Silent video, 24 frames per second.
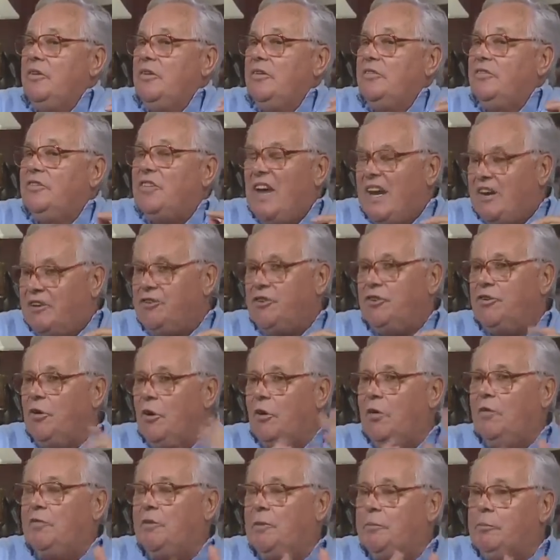section
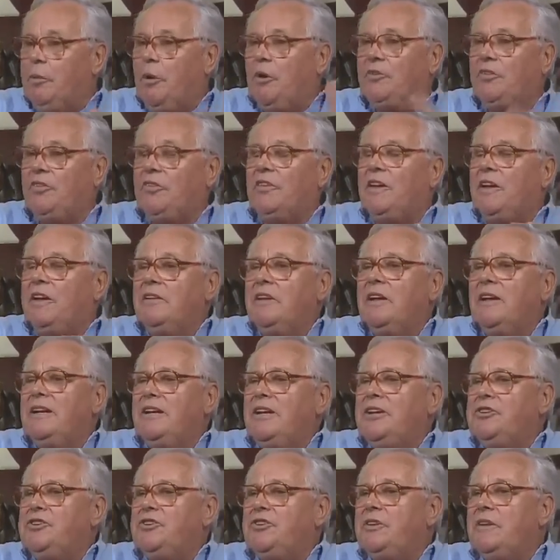of the Protestant
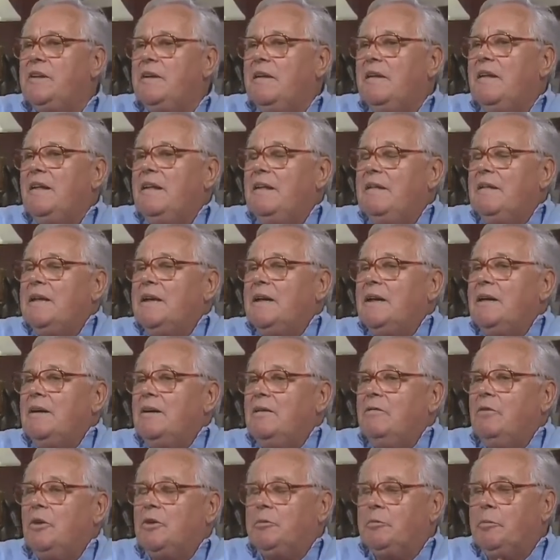religion.
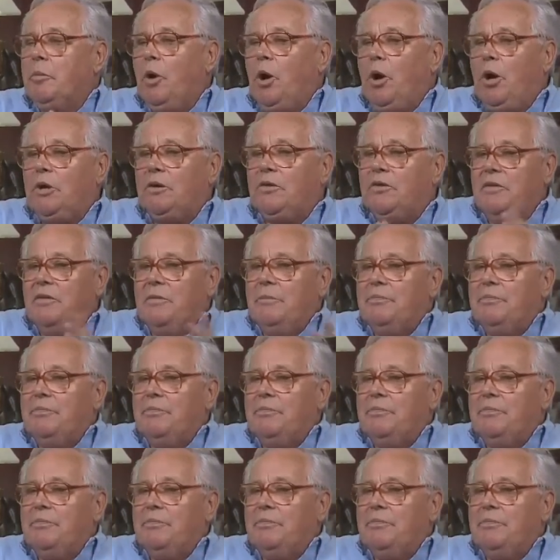What brought